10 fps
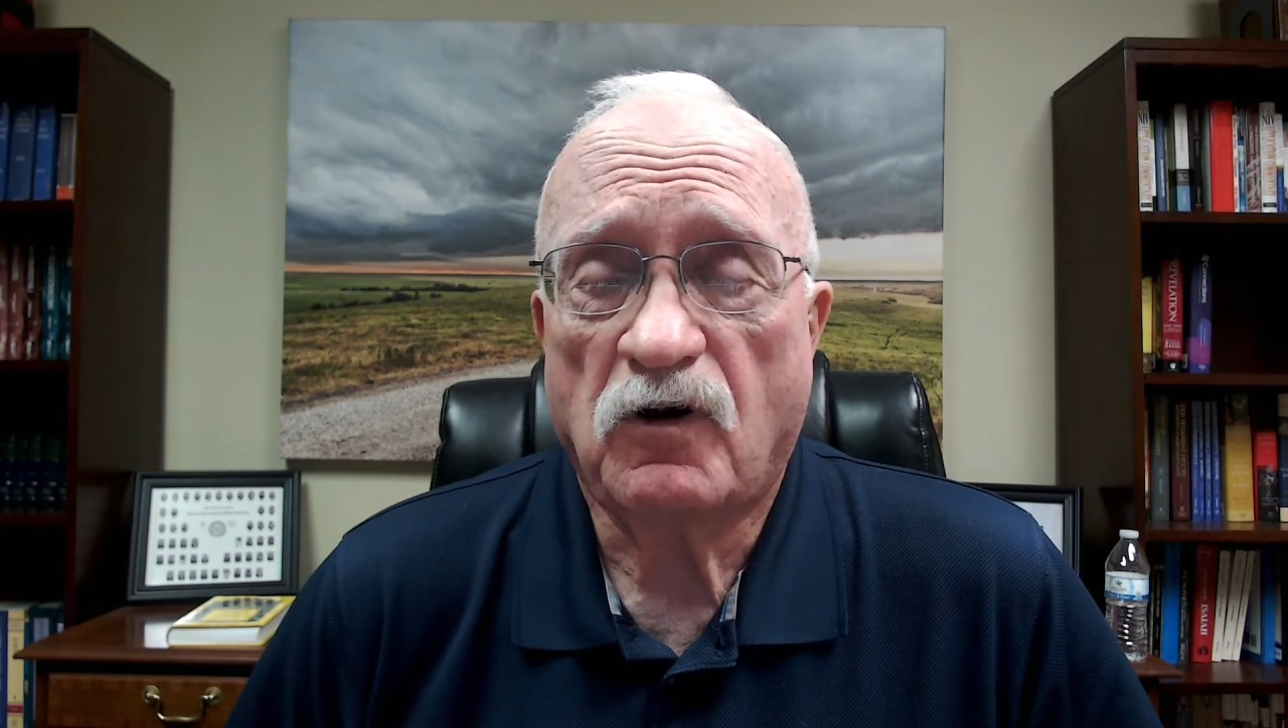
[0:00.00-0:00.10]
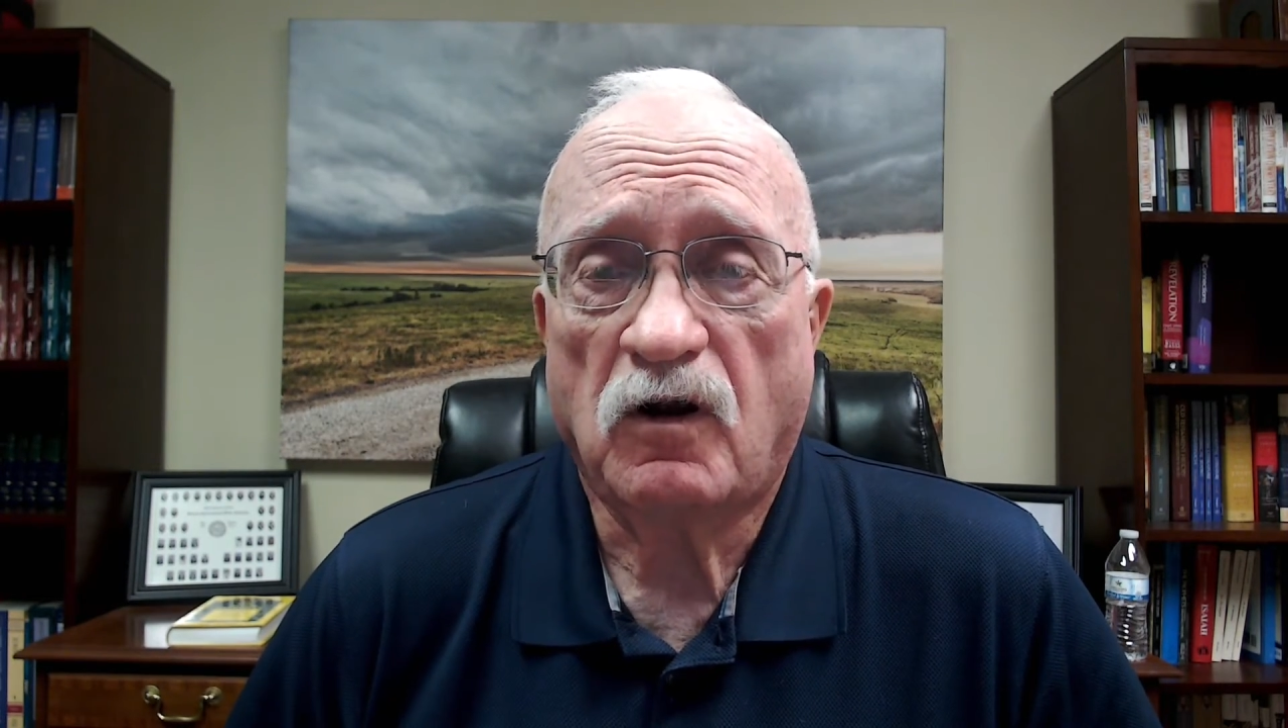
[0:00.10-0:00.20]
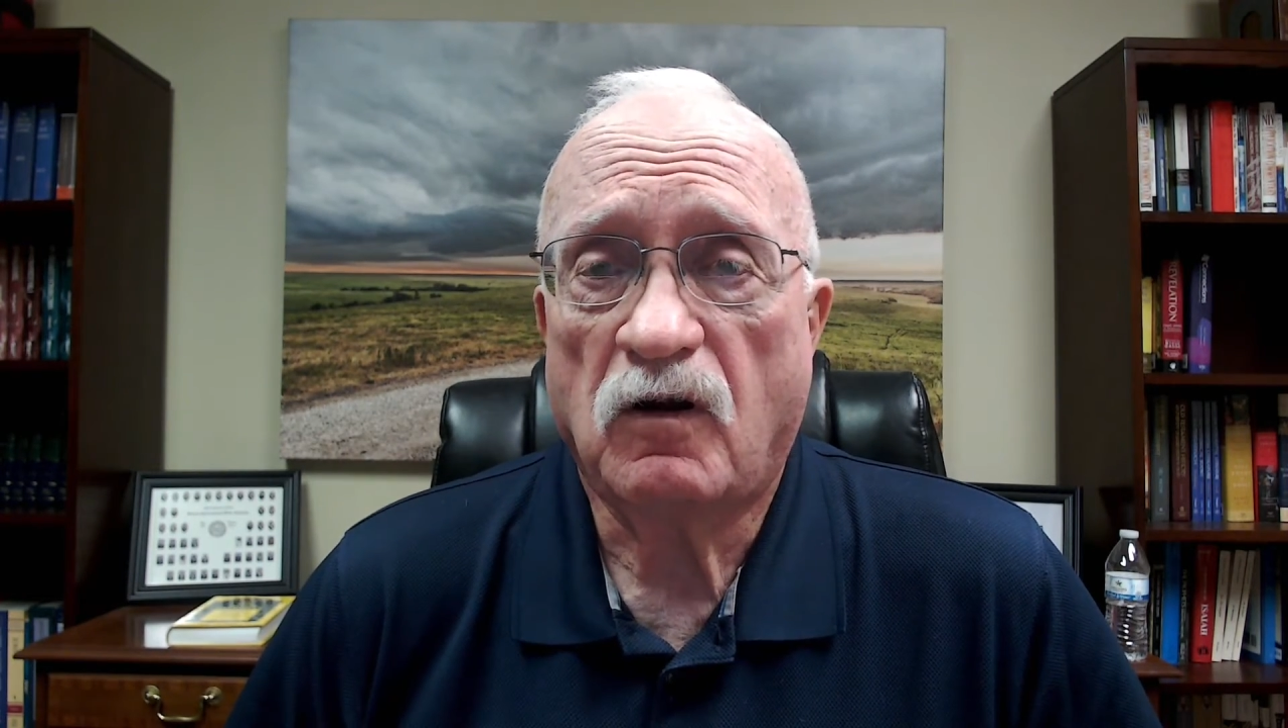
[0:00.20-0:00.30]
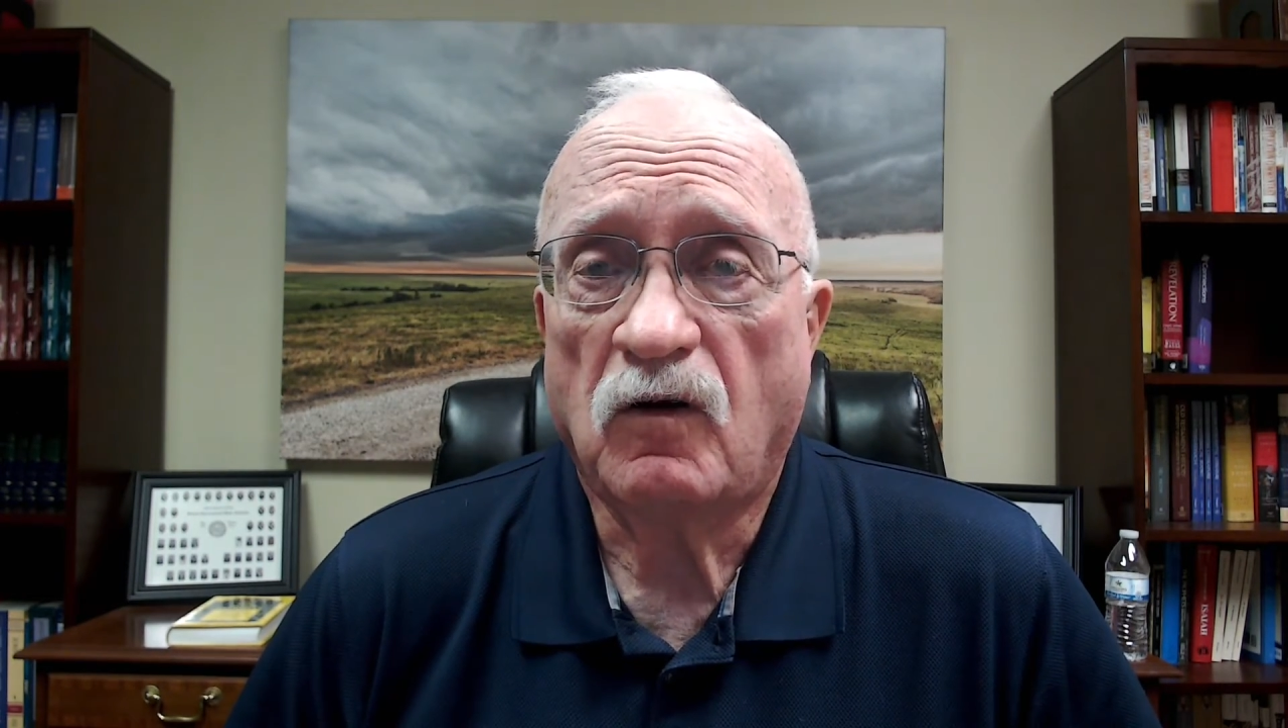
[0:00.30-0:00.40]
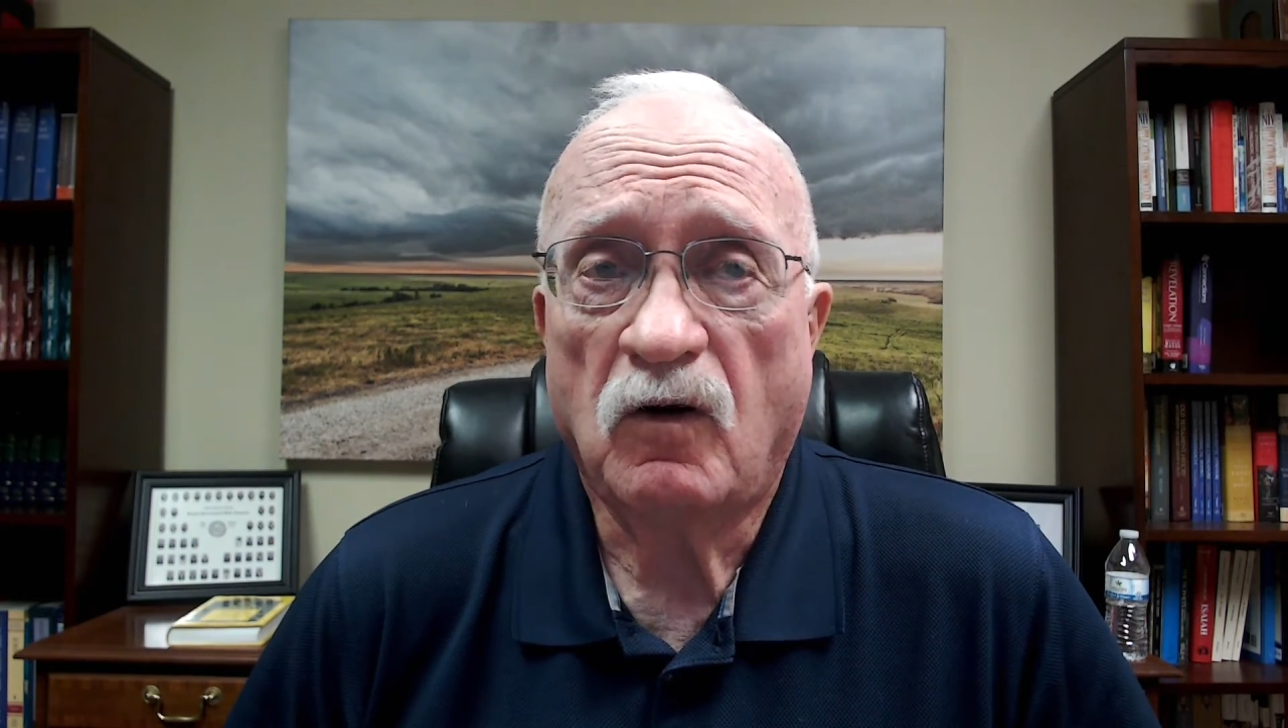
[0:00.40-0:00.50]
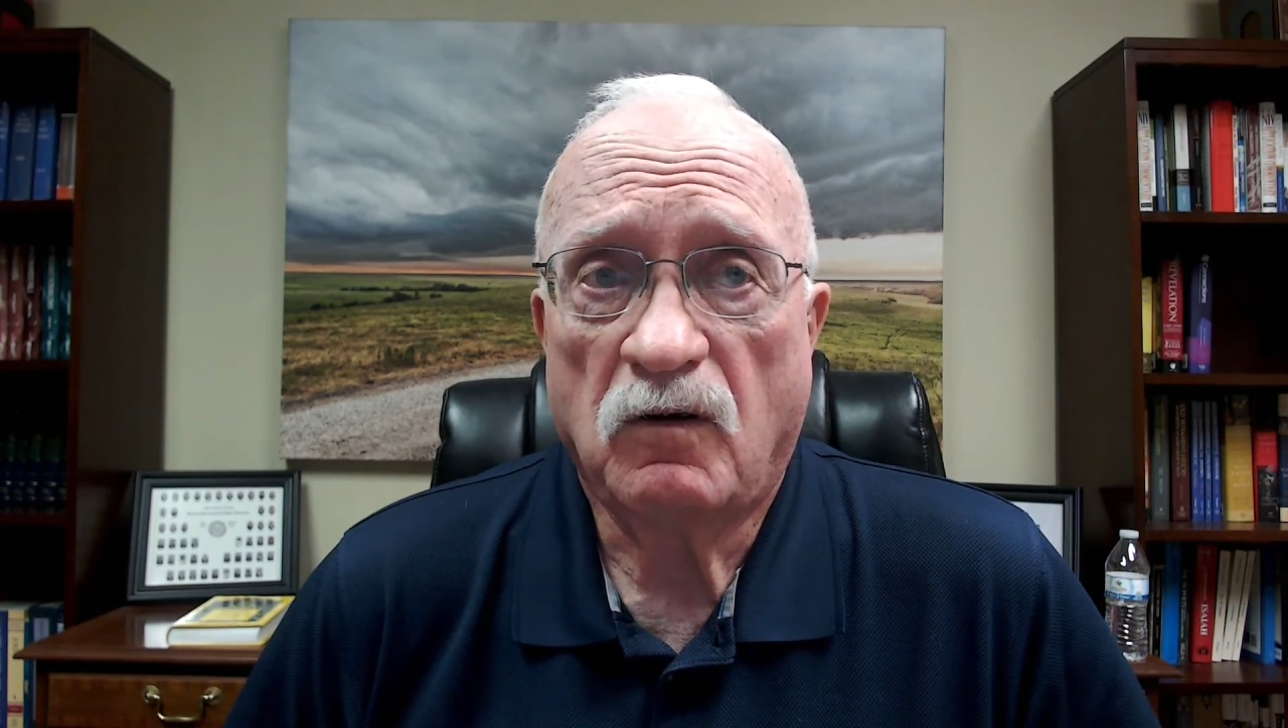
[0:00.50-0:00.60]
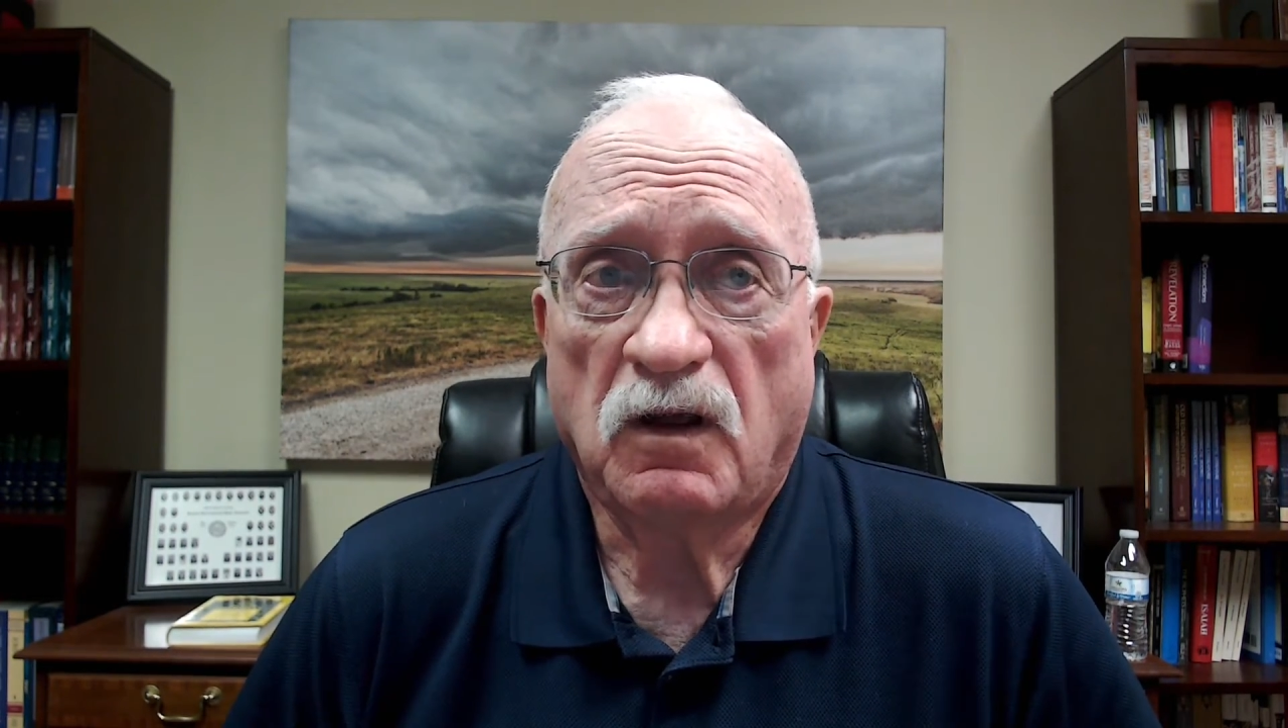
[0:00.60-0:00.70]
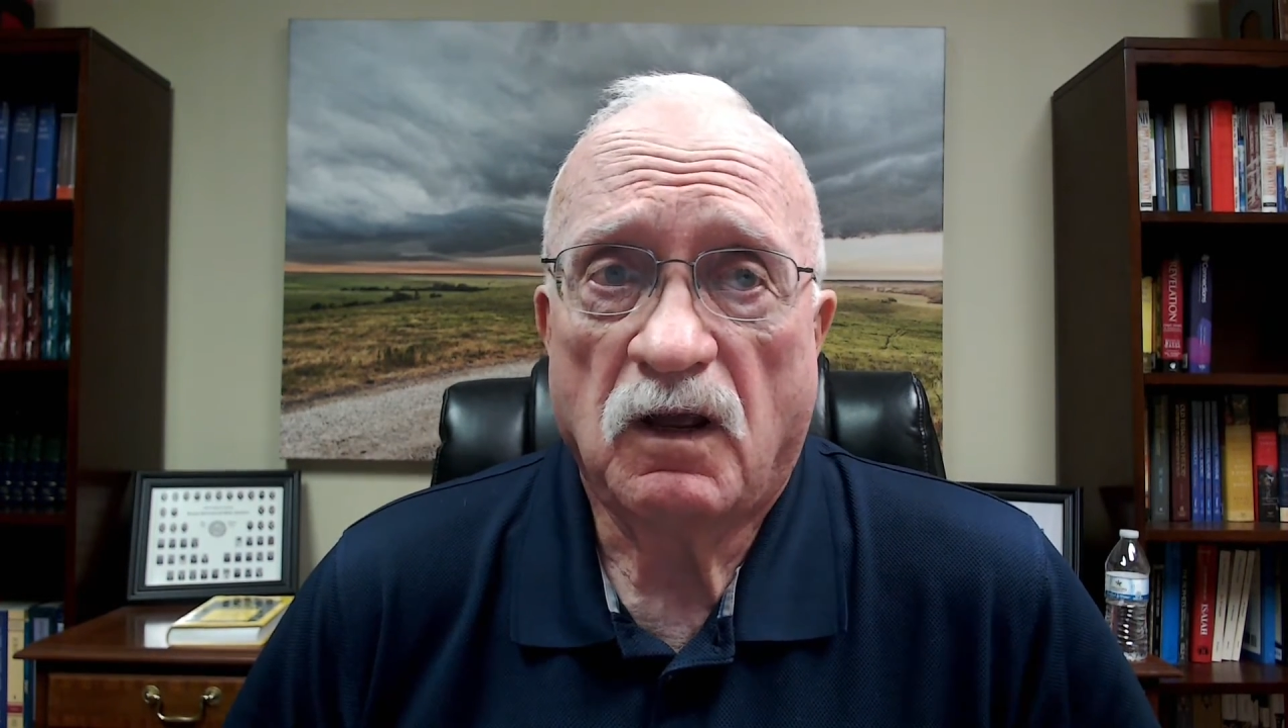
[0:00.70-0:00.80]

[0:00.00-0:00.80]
for